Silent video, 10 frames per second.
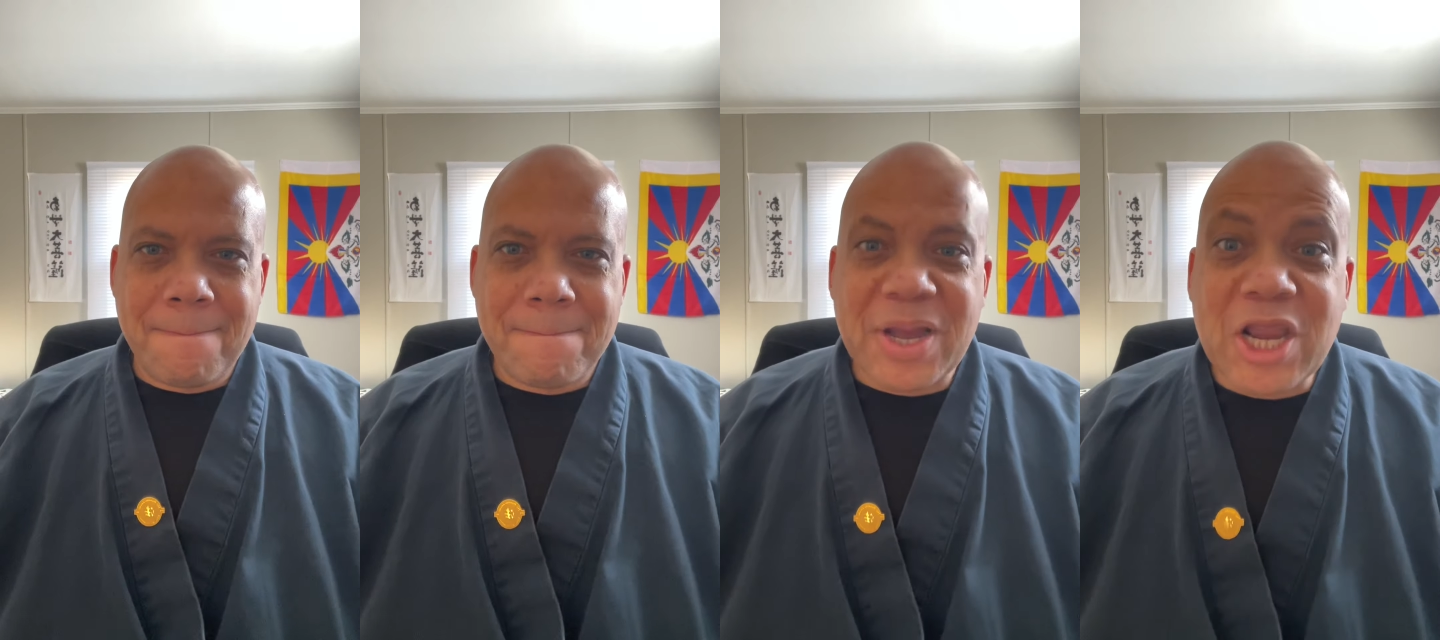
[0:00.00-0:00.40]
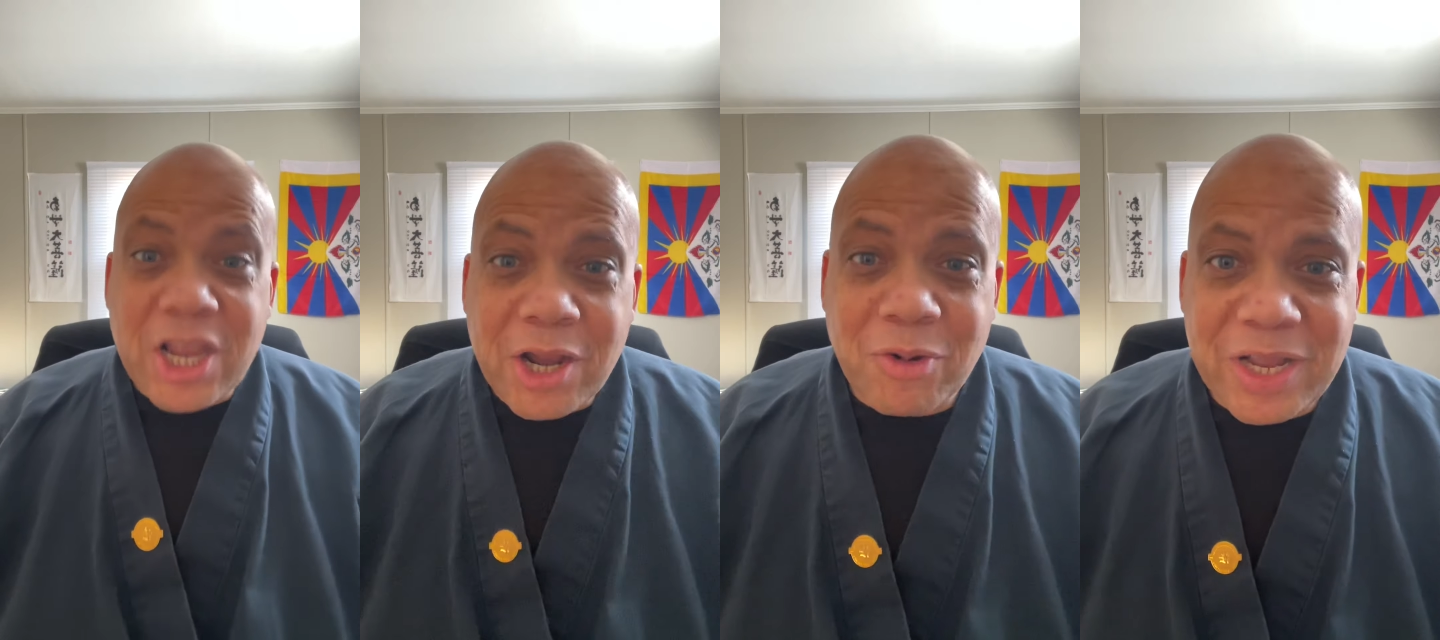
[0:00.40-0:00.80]
But
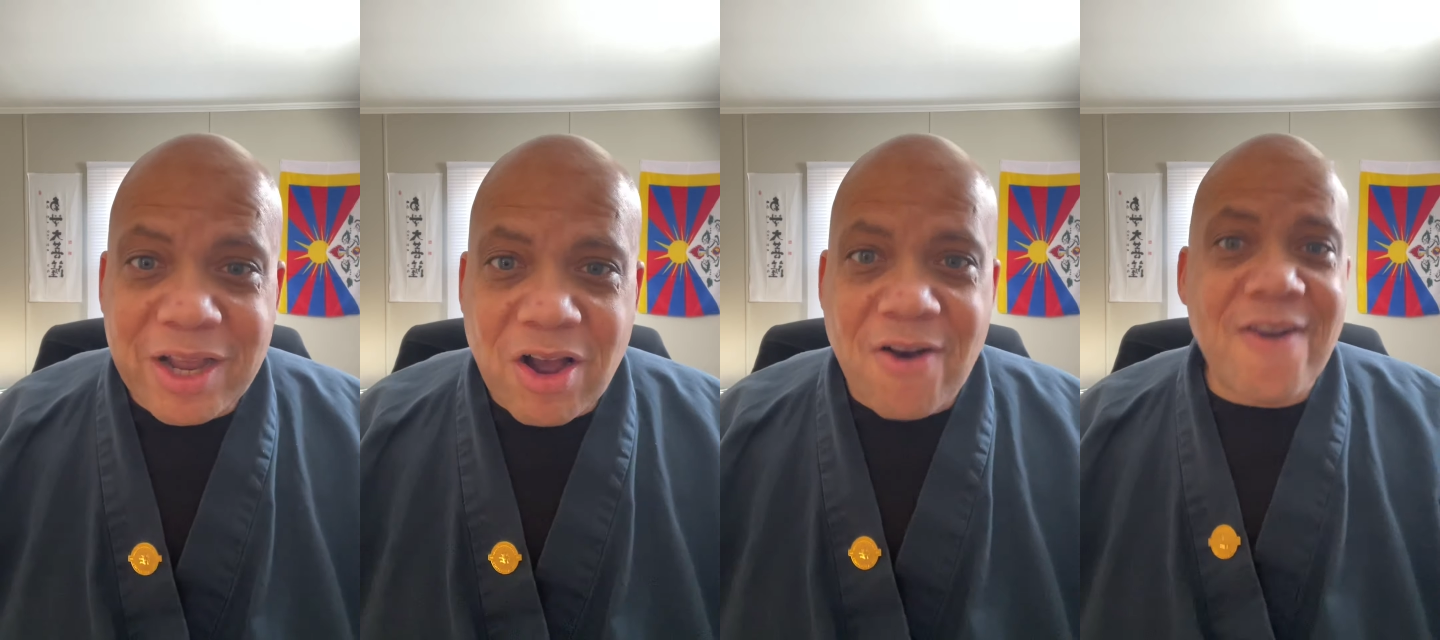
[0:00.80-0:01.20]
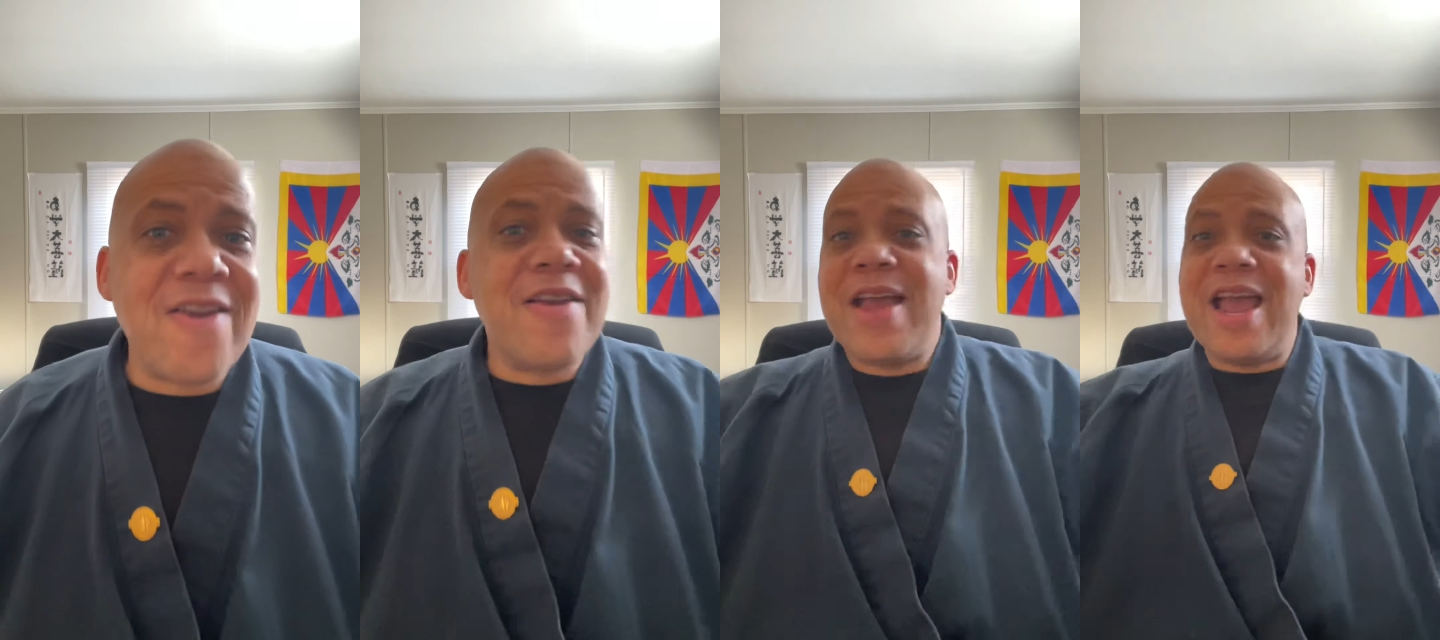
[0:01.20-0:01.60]
here we are,
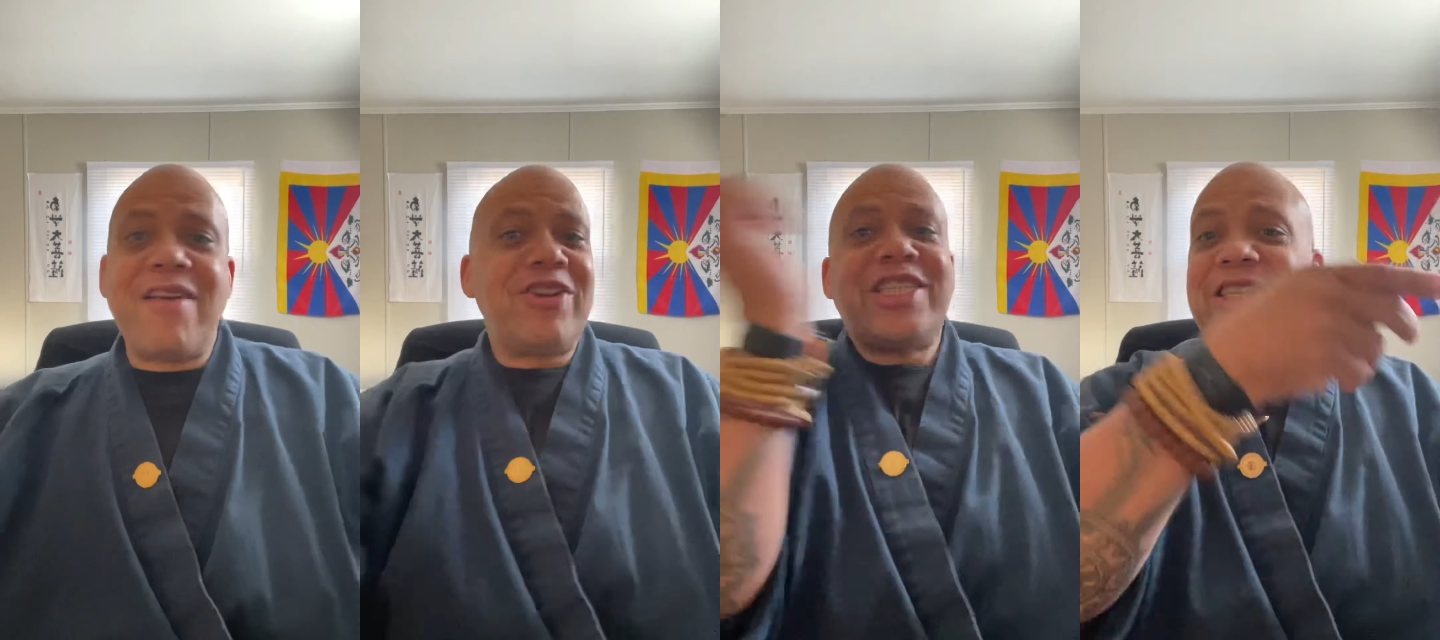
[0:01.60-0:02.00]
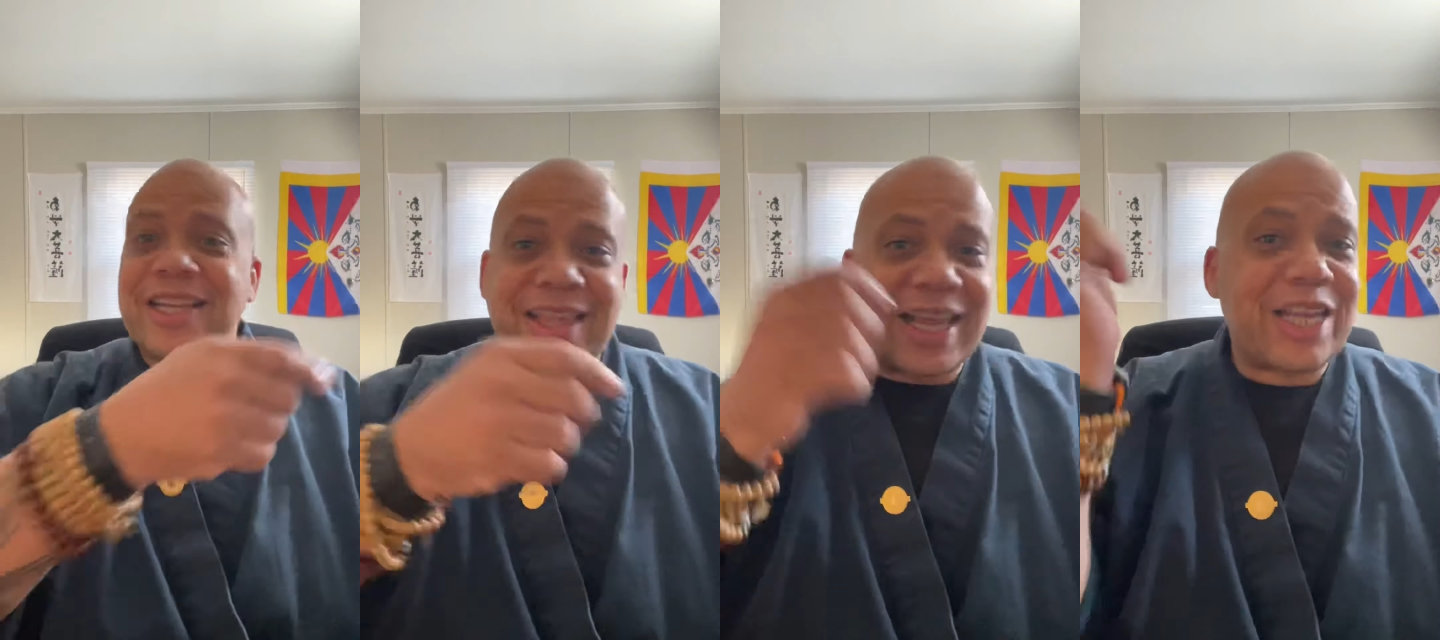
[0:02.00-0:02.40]
every
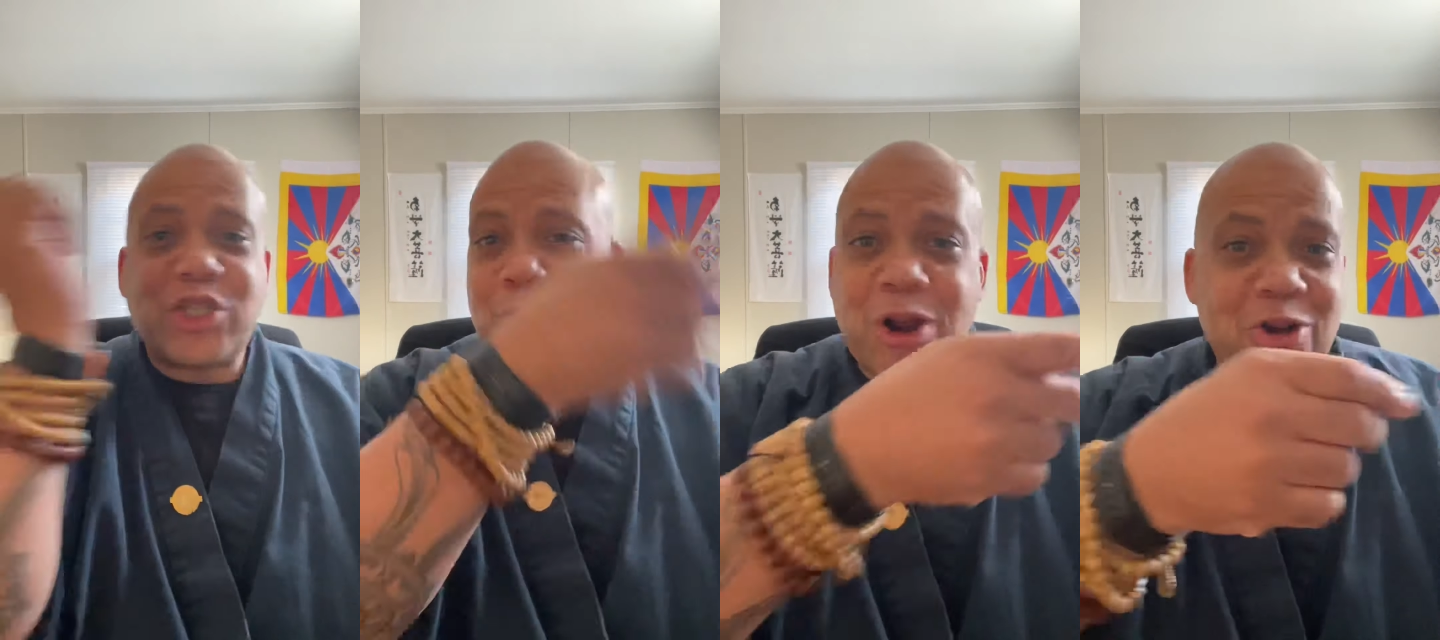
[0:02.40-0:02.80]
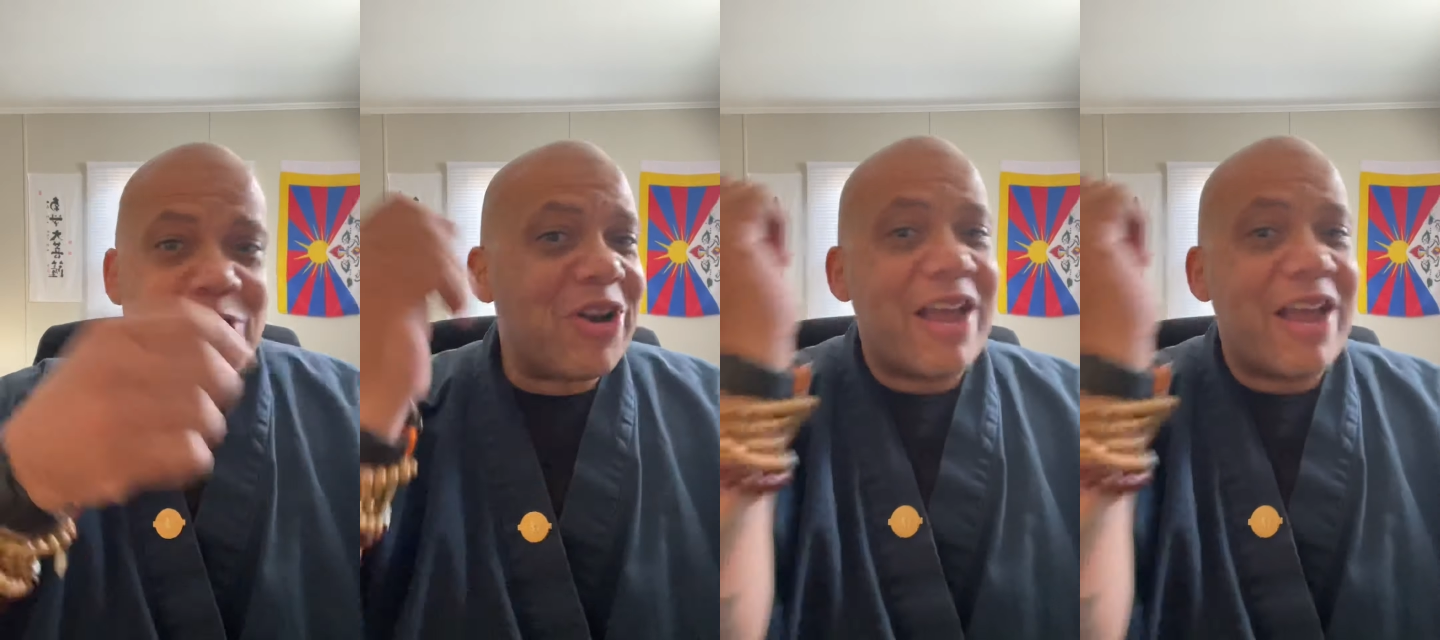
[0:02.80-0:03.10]
stick that gets thrown,